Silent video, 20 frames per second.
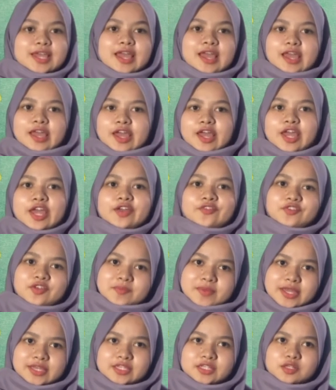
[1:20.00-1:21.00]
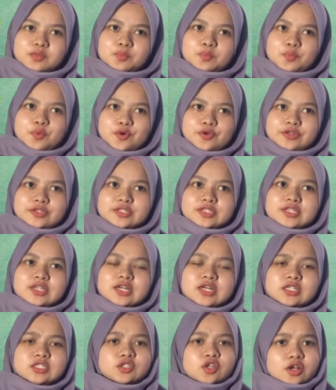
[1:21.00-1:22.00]
Heavy metal pose a
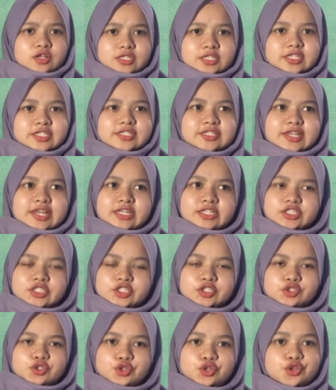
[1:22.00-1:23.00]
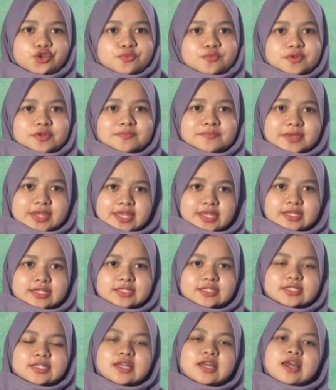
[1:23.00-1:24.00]
toxic danger to human beings
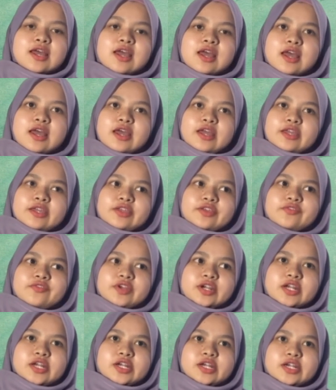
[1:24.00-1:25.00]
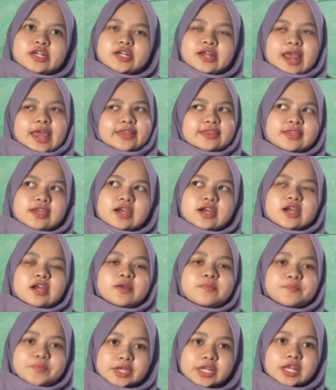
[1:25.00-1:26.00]
even at their
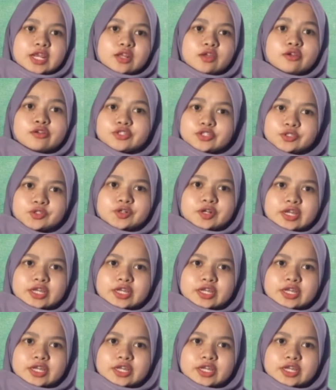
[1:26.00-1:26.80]
minute concentration.